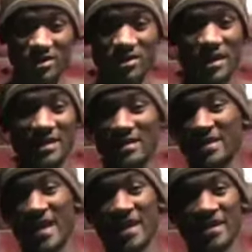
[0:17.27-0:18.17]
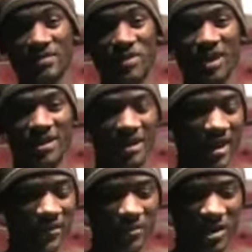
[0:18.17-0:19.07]
She was ecstatic about it
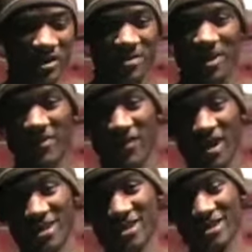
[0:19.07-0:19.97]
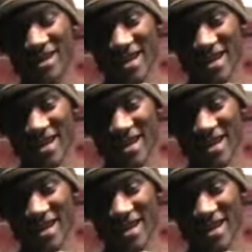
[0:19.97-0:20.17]
after marrying my father.